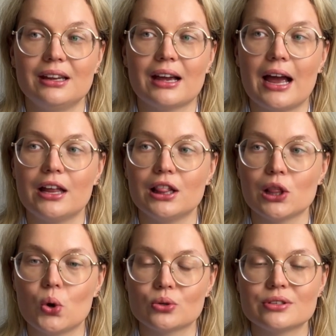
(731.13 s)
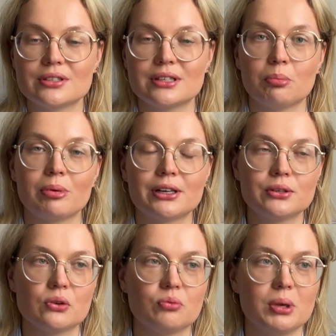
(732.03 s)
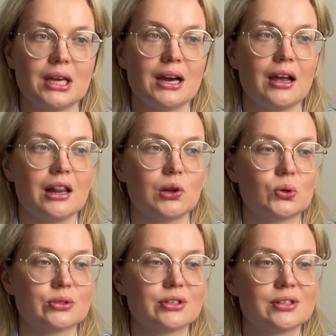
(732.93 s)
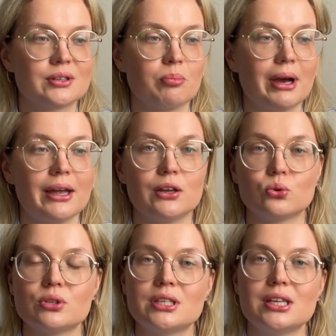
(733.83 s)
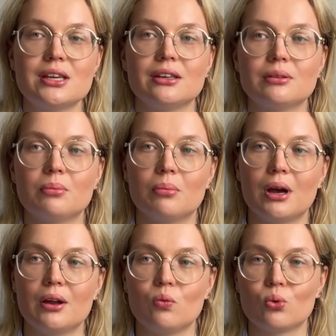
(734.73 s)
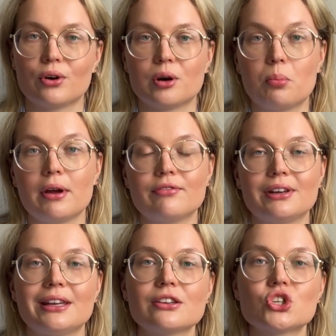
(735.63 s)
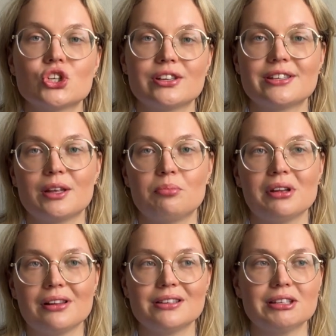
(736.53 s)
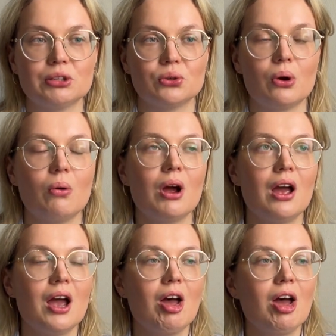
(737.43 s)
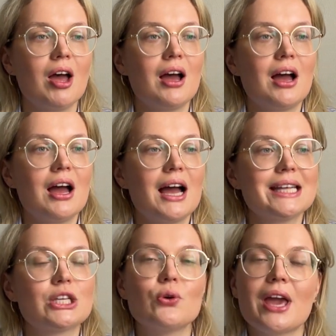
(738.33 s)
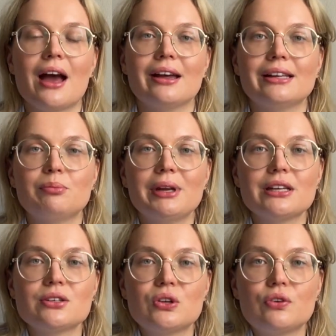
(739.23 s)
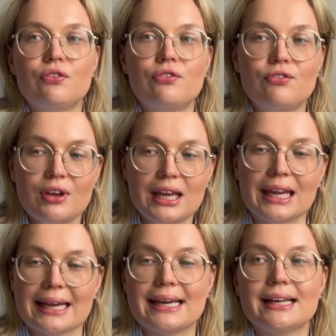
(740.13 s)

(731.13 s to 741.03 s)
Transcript: I lost a part of me, I lost my routine, my work, my financial stability, you know. So yeah, it makes you think.